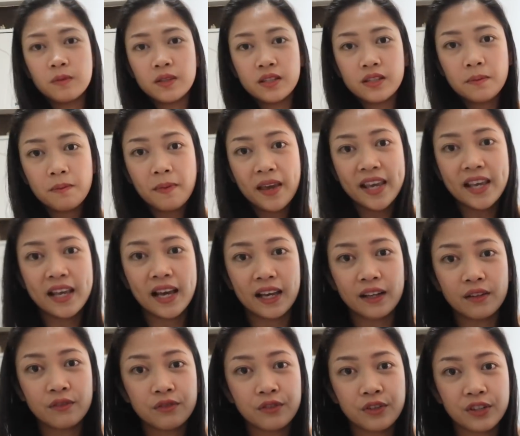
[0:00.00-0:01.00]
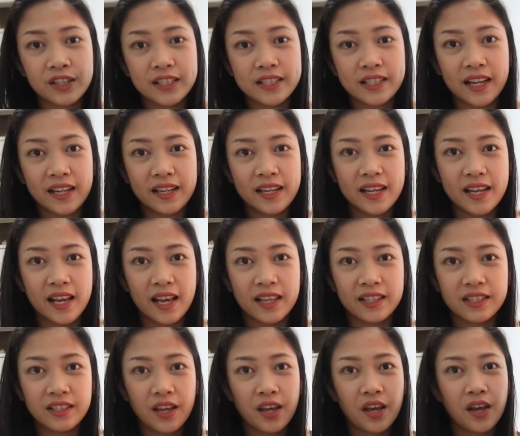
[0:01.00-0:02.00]
you Miss Megan for sending
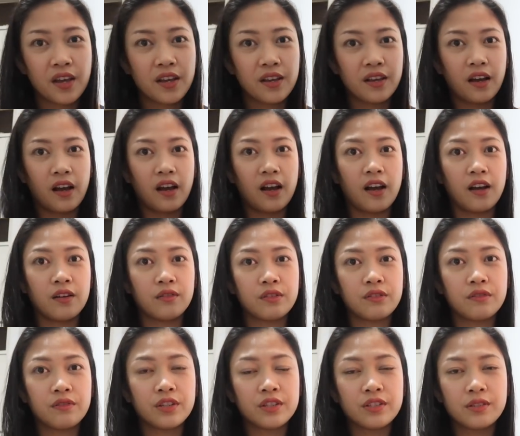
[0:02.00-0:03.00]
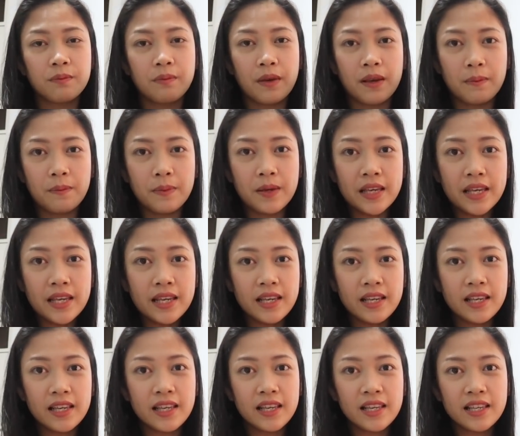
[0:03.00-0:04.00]
us River's baby
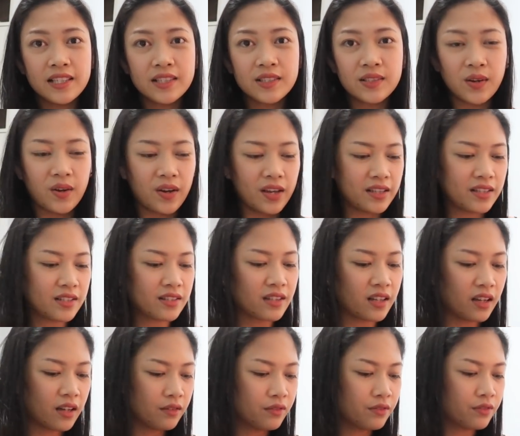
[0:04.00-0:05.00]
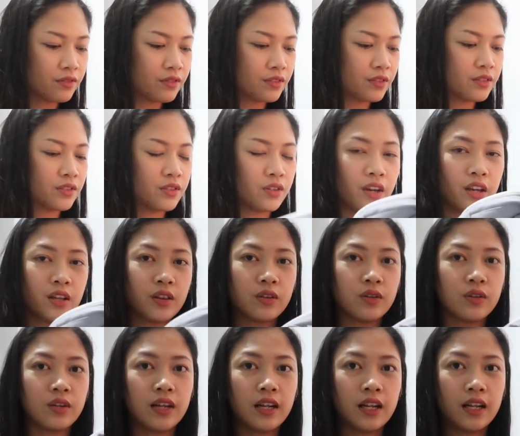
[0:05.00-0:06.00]
saw and stuff. So
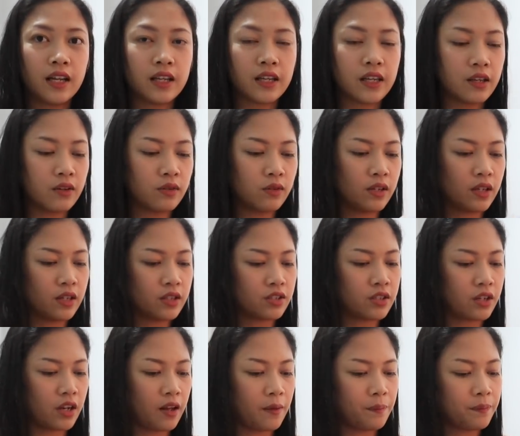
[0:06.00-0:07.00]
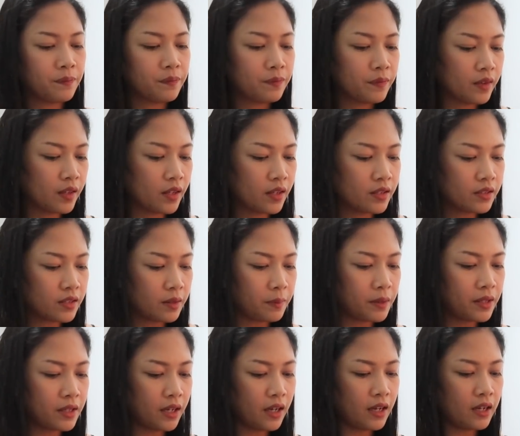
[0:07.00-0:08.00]
ito, ilalagay ko lang siya sa
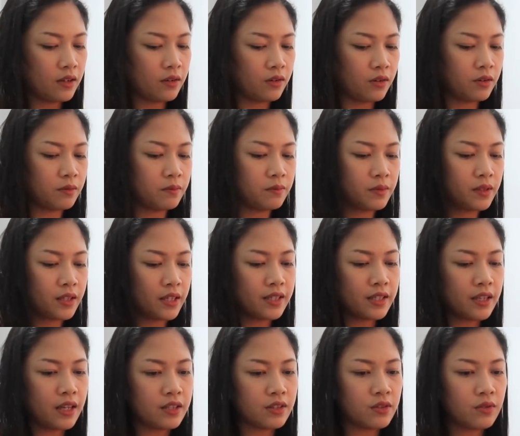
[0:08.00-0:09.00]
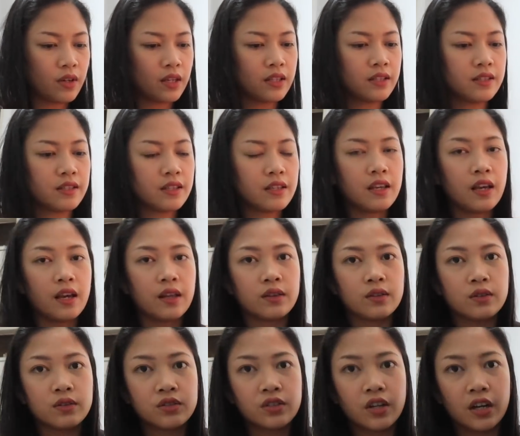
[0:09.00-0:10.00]
pinakaloob. Kasi as you can see,
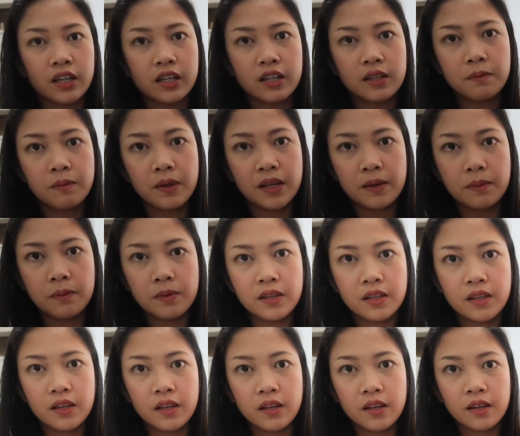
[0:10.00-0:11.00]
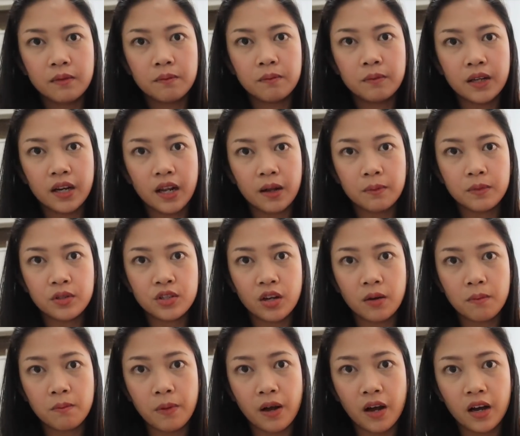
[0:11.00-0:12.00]
itong Charlie baby, marami
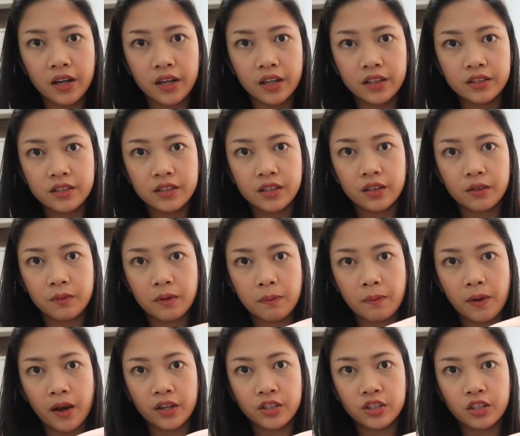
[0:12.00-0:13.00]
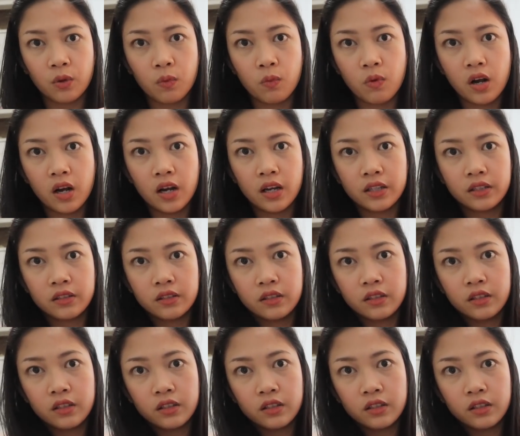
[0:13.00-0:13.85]
siyang pockets. Ito may pocket siya. 1,